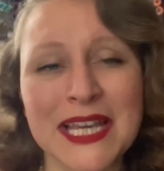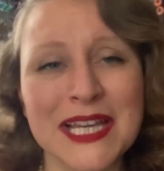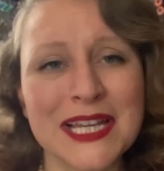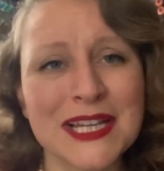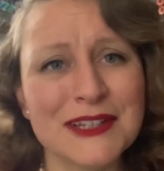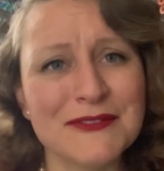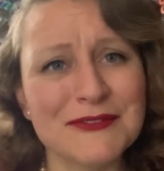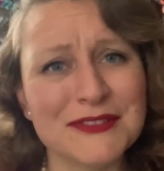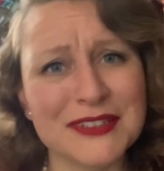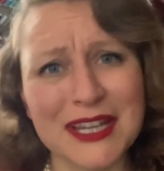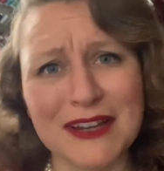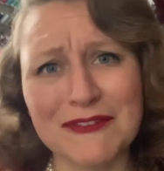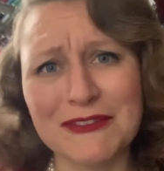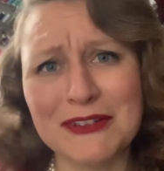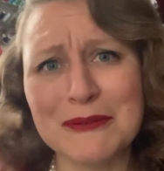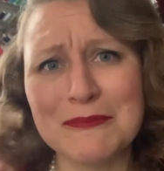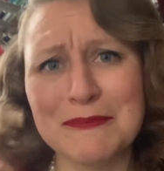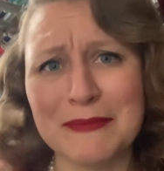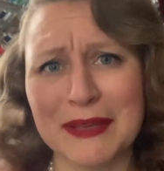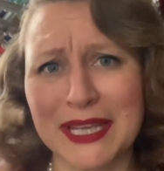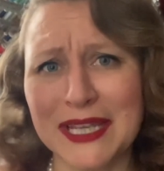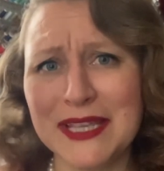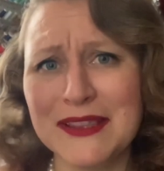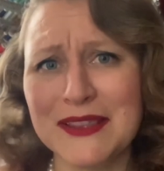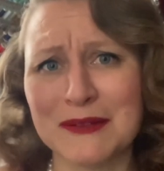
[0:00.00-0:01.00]
Never
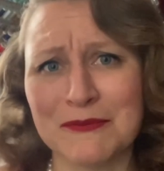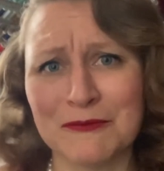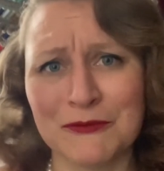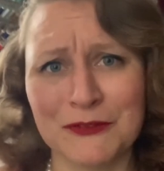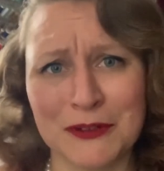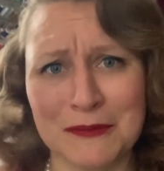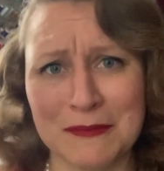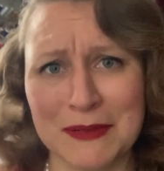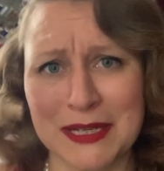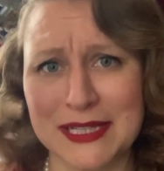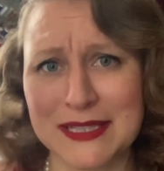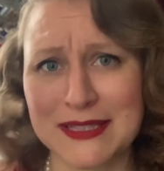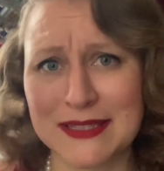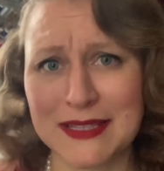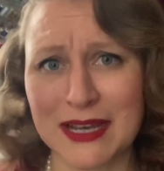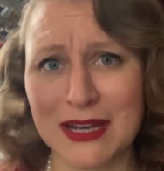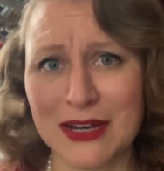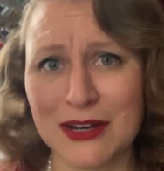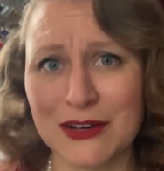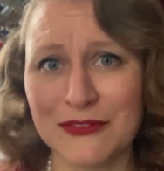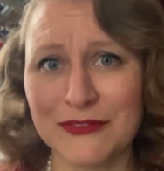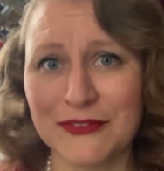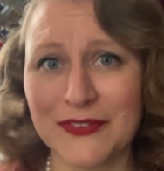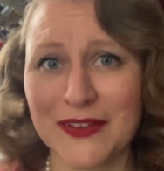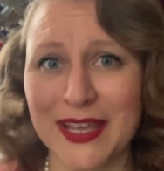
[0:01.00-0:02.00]
made them for
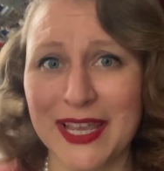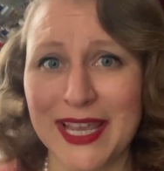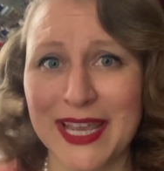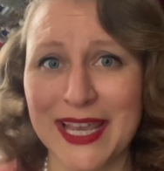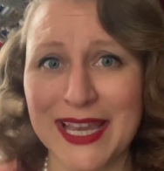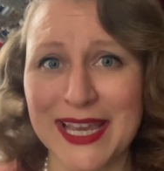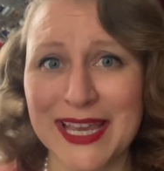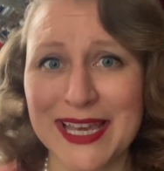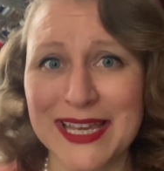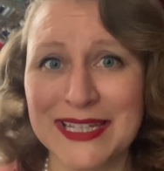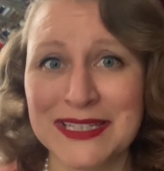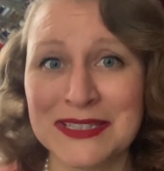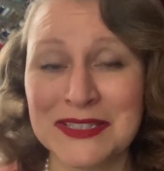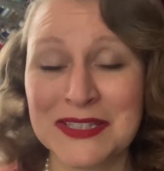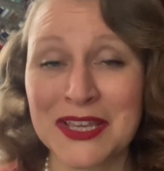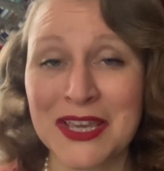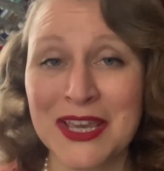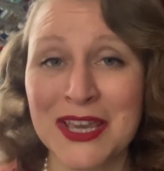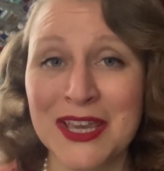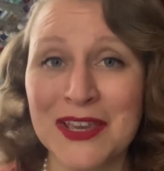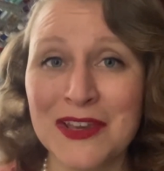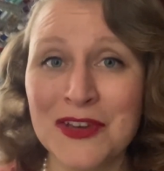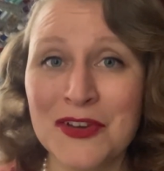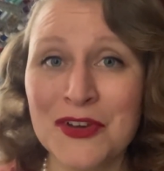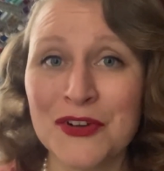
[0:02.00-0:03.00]
myself. And
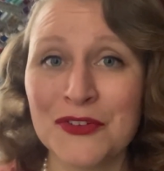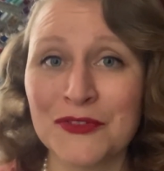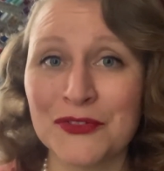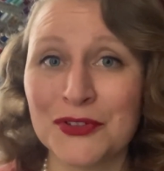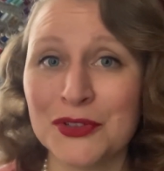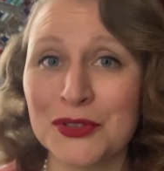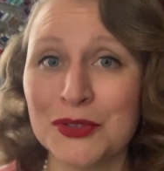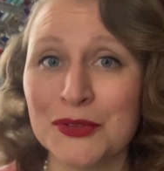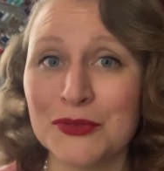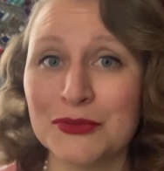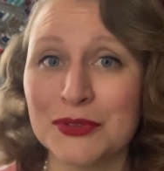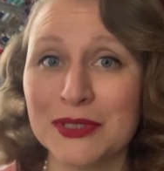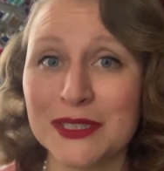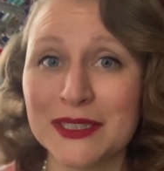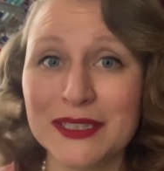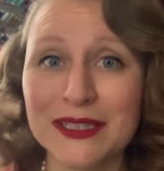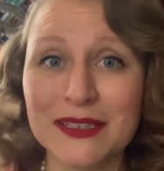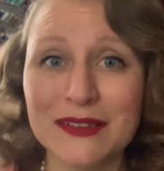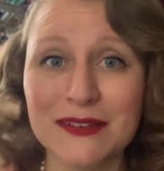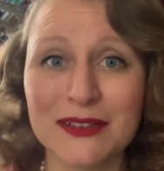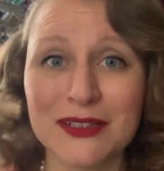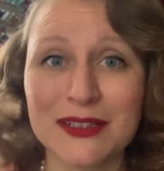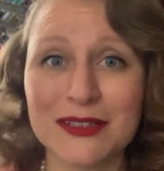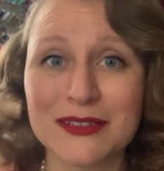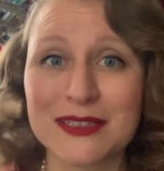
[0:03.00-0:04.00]
for a really
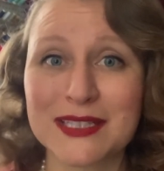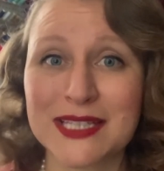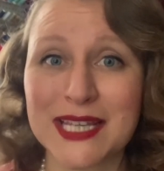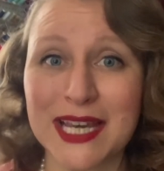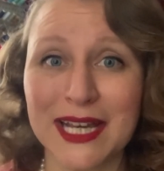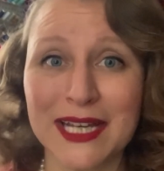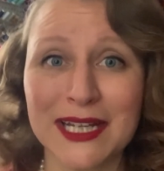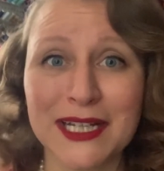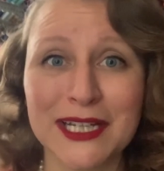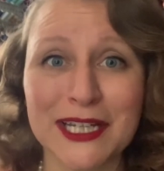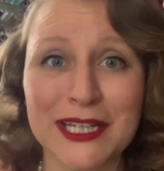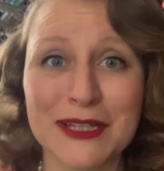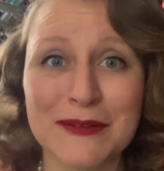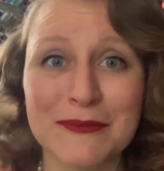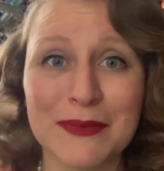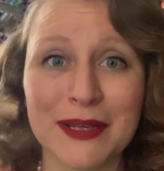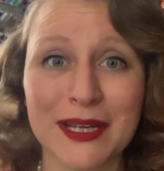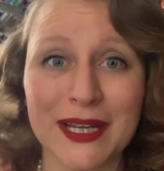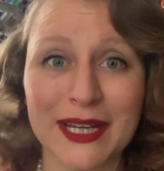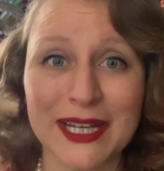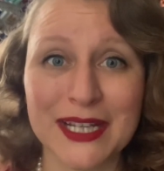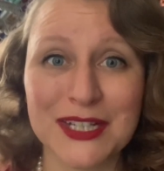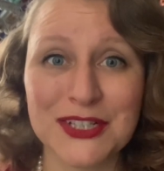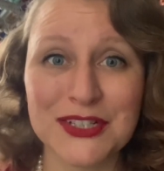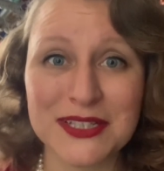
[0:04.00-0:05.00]
long time,
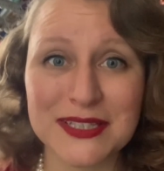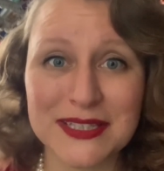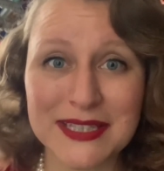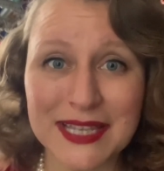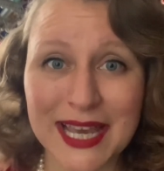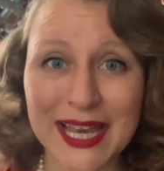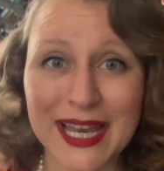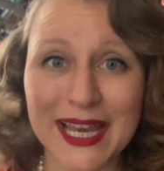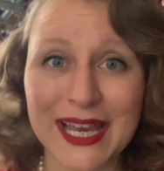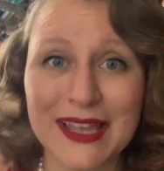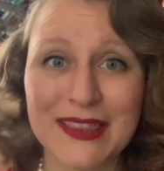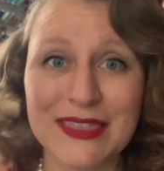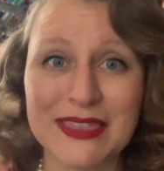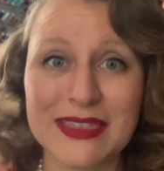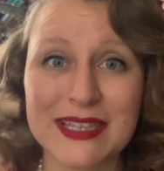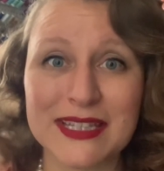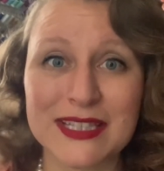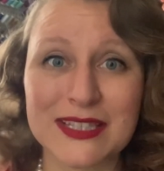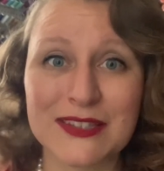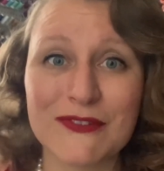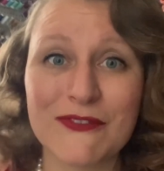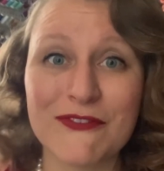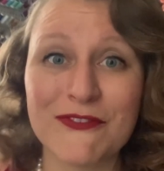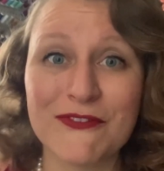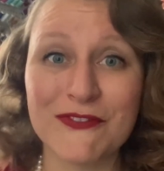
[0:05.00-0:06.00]
I just had
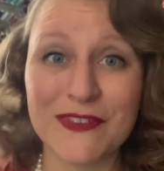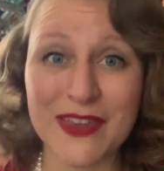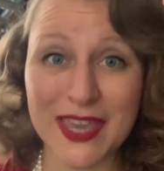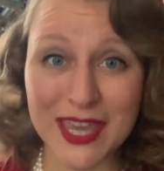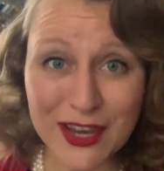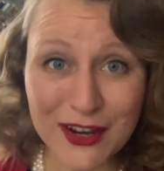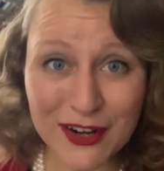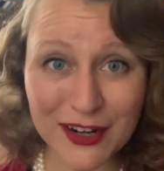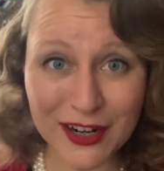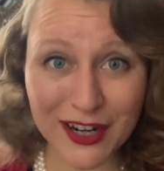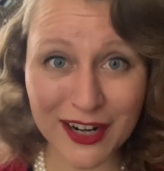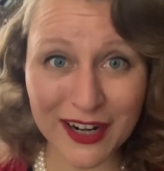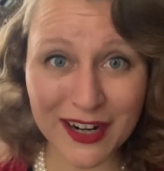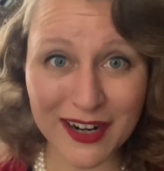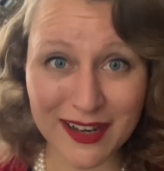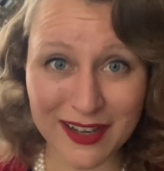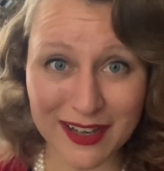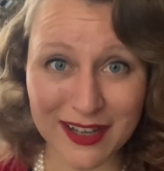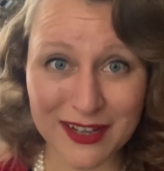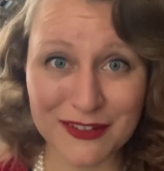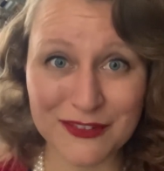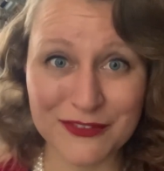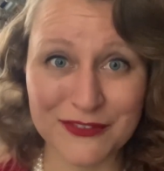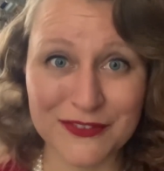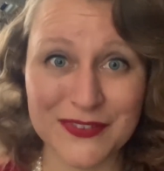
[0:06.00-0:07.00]
this fear
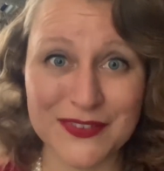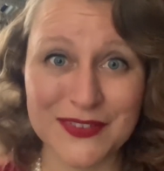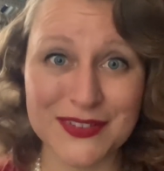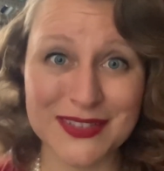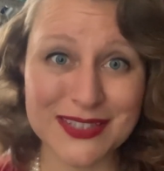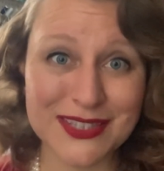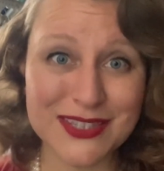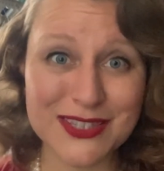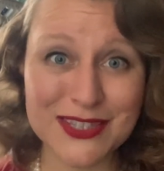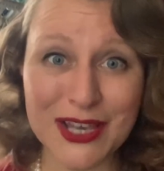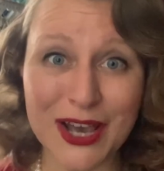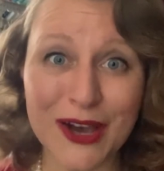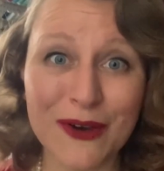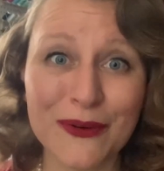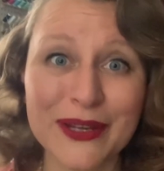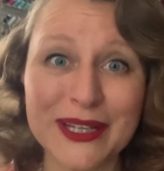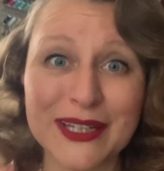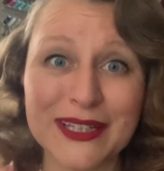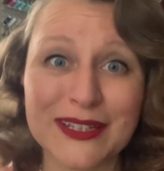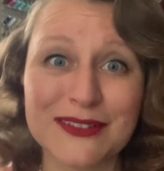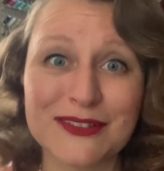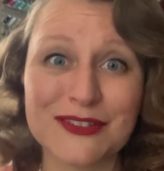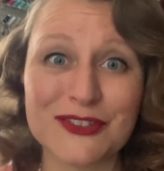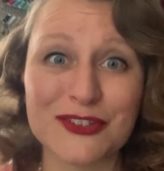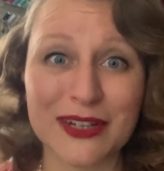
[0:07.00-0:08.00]
of
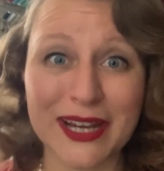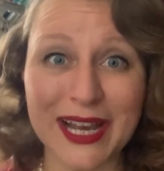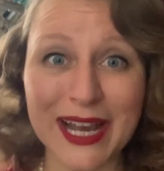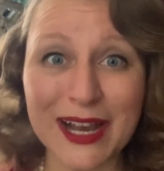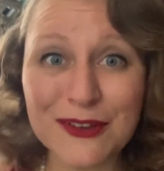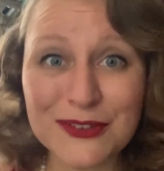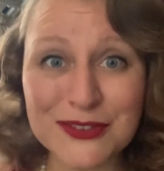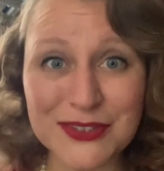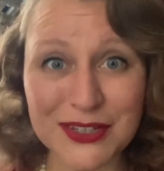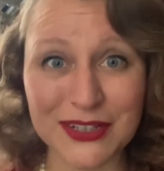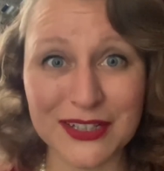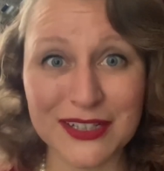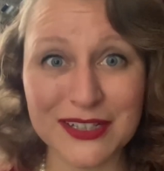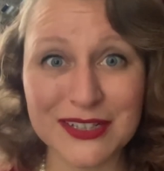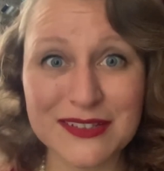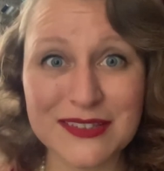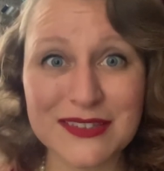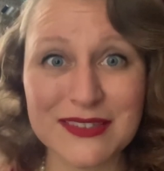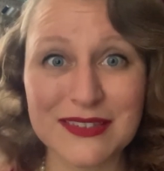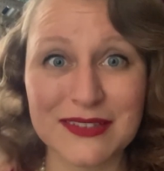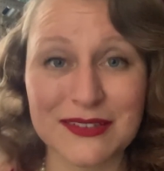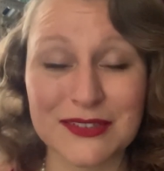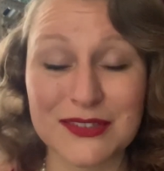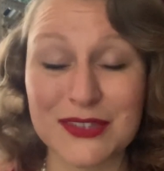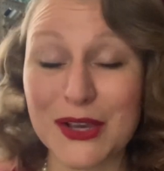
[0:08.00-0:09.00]
sewing
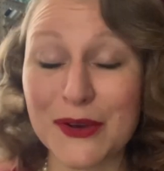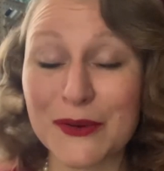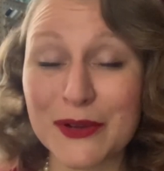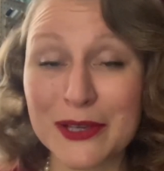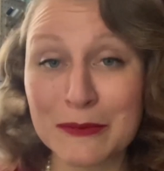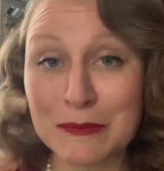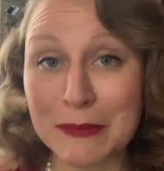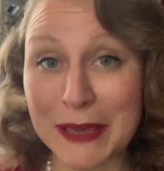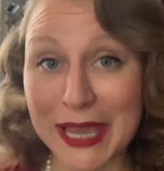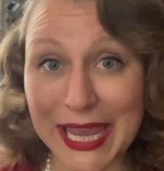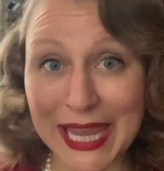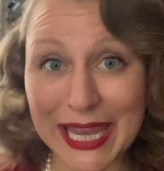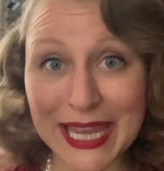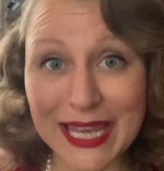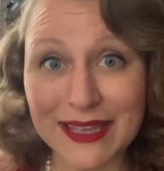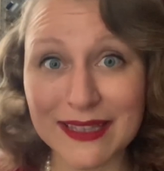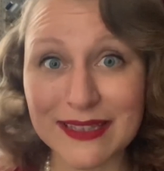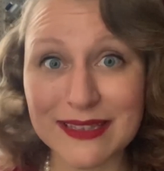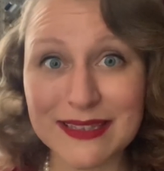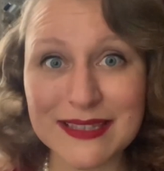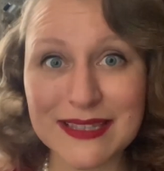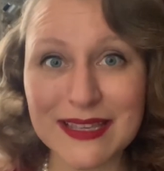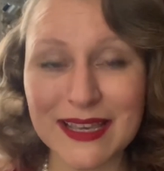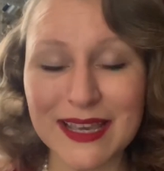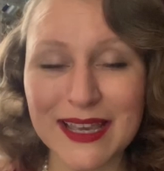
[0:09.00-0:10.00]
trousers, sewing pants.